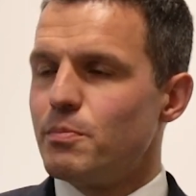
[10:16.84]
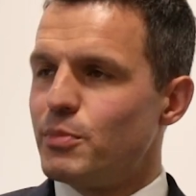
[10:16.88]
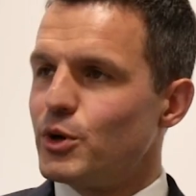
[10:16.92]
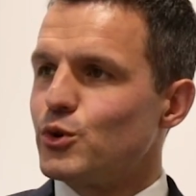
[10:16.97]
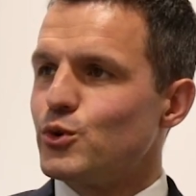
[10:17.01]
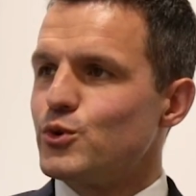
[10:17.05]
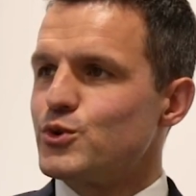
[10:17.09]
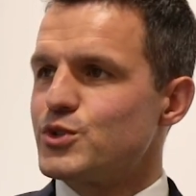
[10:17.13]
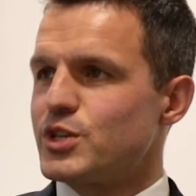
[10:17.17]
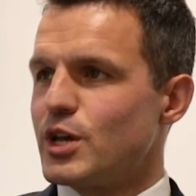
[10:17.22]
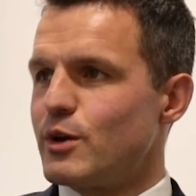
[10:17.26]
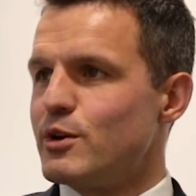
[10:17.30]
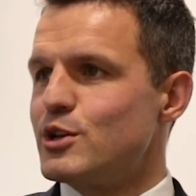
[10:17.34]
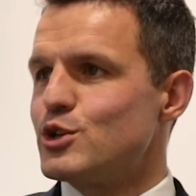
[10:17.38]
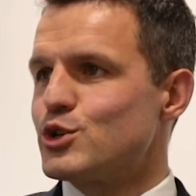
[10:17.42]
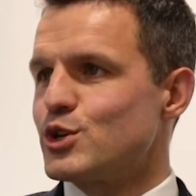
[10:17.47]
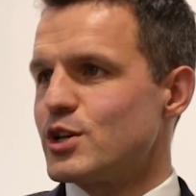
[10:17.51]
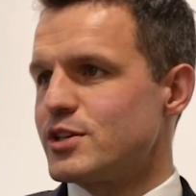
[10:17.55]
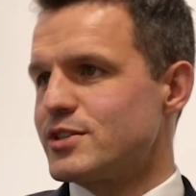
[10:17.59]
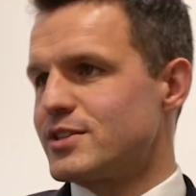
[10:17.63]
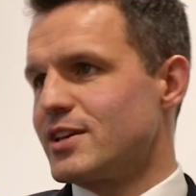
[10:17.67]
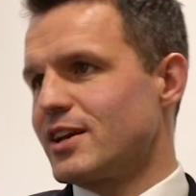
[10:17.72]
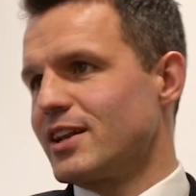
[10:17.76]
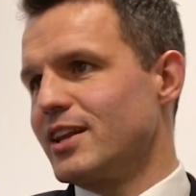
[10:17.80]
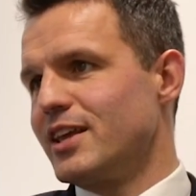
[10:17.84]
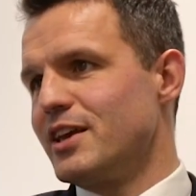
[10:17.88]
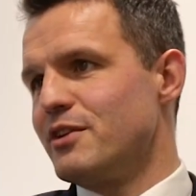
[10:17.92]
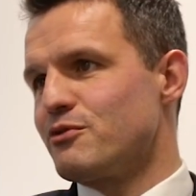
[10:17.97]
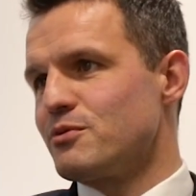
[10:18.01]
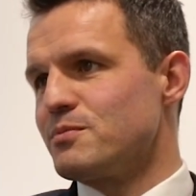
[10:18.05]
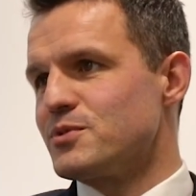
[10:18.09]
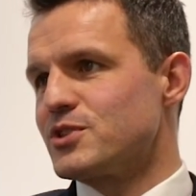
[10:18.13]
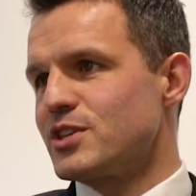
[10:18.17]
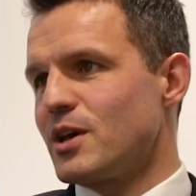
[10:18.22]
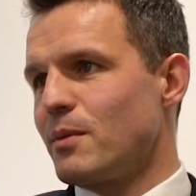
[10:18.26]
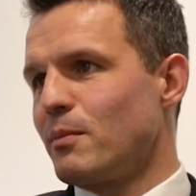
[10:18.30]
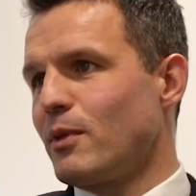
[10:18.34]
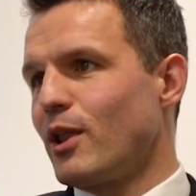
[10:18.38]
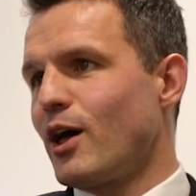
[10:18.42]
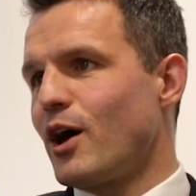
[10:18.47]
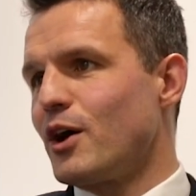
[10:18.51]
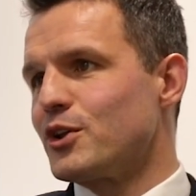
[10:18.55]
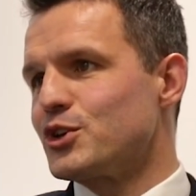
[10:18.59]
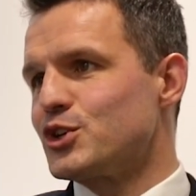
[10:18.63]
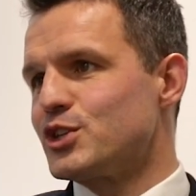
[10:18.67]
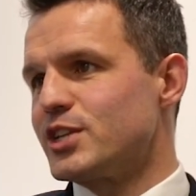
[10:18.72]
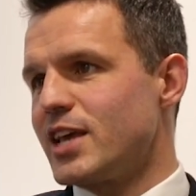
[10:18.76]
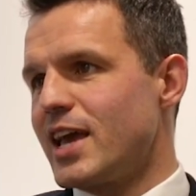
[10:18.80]
But also, interestingly, from some
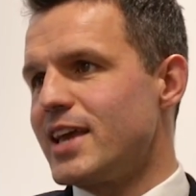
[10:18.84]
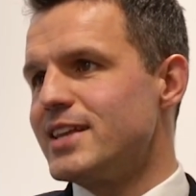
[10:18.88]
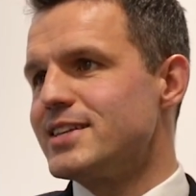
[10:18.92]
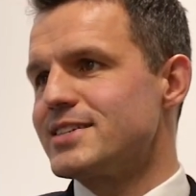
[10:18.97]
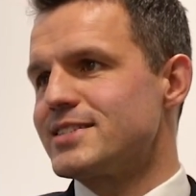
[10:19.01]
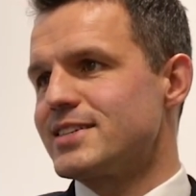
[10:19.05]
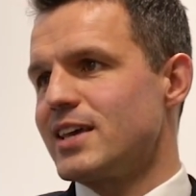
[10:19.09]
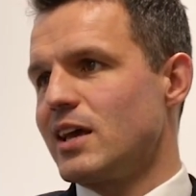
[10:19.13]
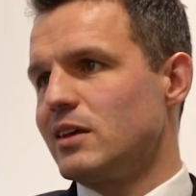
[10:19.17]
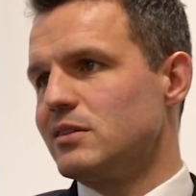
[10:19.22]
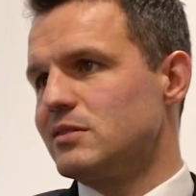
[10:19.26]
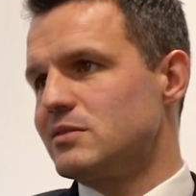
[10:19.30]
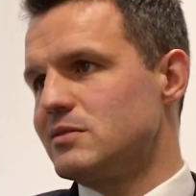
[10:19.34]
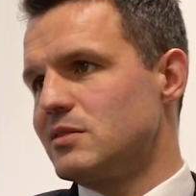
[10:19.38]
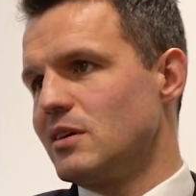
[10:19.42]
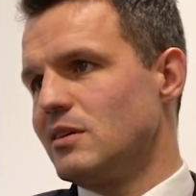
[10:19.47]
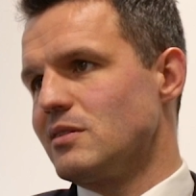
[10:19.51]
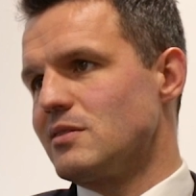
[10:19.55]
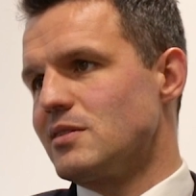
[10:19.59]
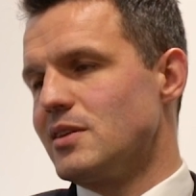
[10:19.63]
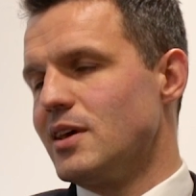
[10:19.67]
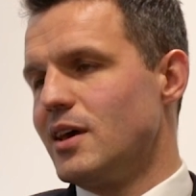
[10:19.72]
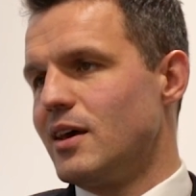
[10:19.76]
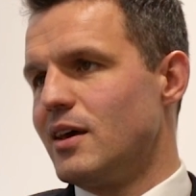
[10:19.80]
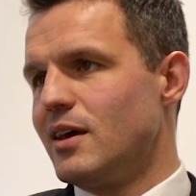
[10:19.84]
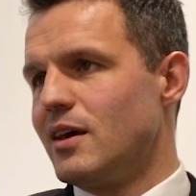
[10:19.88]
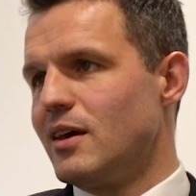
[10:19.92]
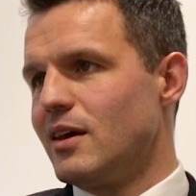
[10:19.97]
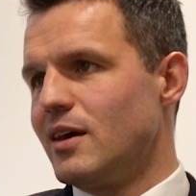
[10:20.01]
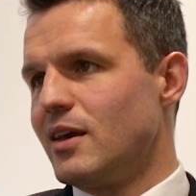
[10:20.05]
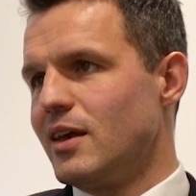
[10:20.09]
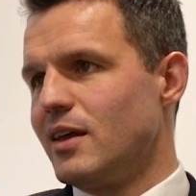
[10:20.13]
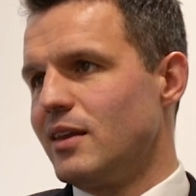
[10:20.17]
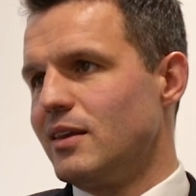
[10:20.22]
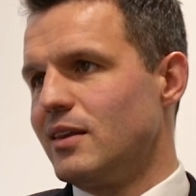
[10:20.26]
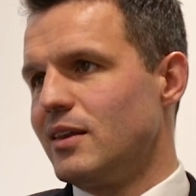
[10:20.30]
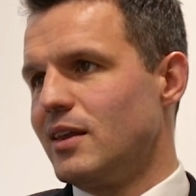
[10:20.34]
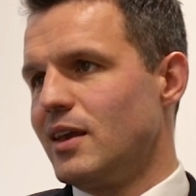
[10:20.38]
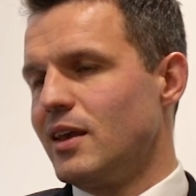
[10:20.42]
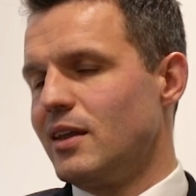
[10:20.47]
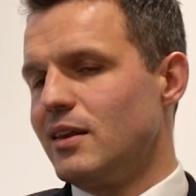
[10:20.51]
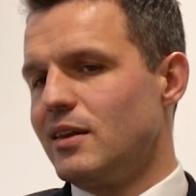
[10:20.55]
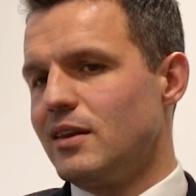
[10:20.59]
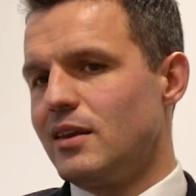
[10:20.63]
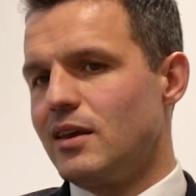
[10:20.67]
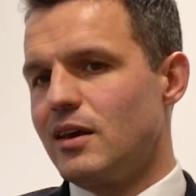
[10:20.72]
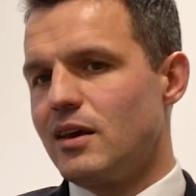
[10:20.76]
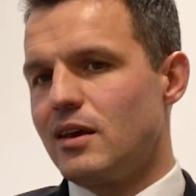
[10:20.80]
large data sets
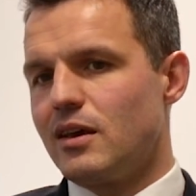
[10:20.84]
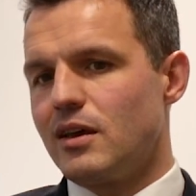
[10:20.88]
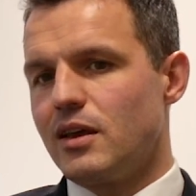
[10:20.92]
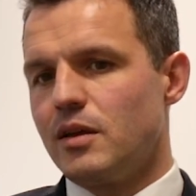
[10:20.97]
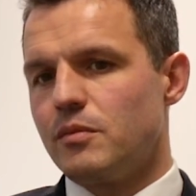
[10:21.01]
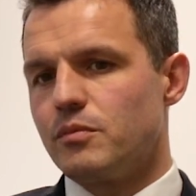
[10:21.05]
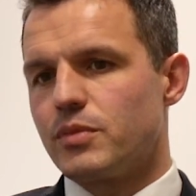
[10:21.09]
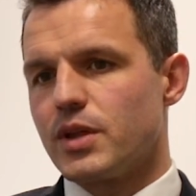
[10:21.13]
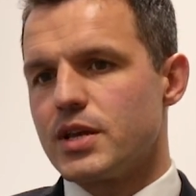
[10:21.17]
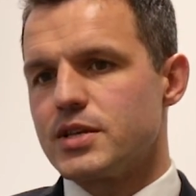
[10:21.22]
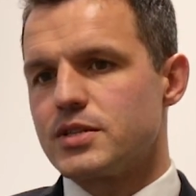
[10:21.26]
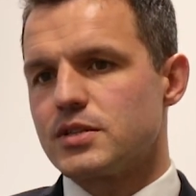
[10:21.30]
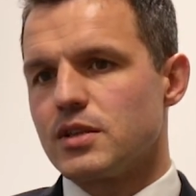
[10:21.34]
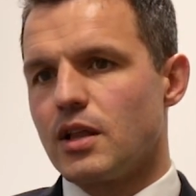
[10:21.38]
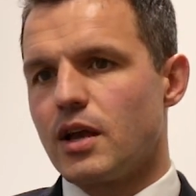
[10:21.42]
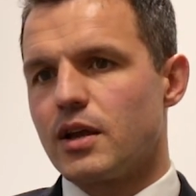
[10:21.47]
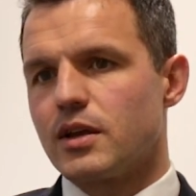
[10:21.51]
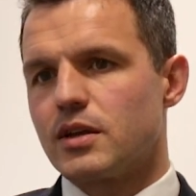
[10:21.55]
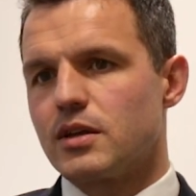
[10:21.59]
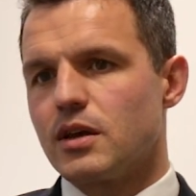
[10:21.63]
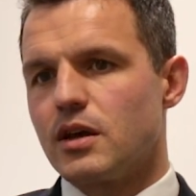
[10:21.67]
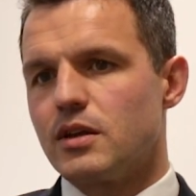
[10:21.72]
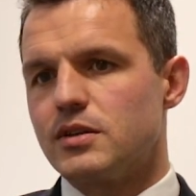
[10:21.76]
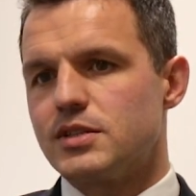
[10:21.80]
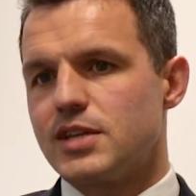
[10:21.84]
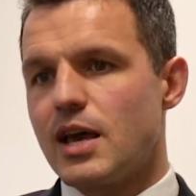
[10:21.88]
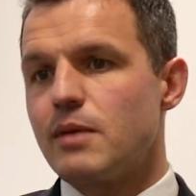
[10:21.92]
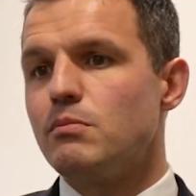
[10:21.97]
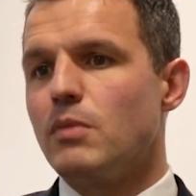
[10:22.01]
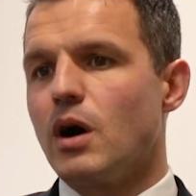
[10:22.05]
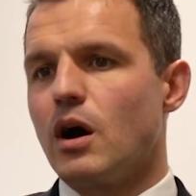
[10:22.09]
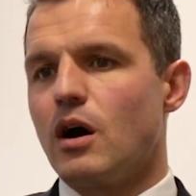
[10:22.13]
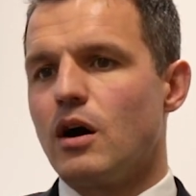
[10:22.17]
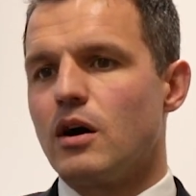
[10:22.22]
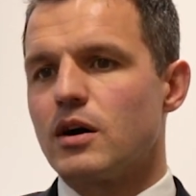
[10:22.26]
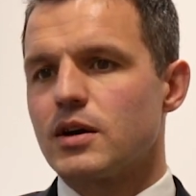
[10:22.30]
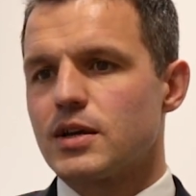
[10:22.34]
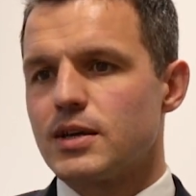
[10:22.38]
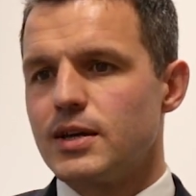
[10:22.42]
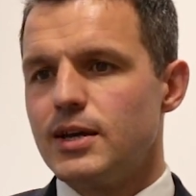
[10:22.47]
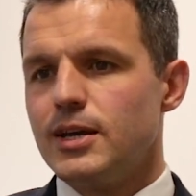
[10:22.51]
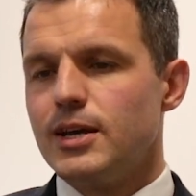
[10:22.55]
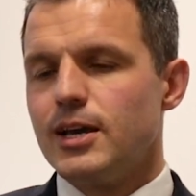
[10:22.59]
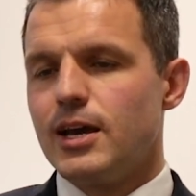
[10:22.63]
in places like Denmark,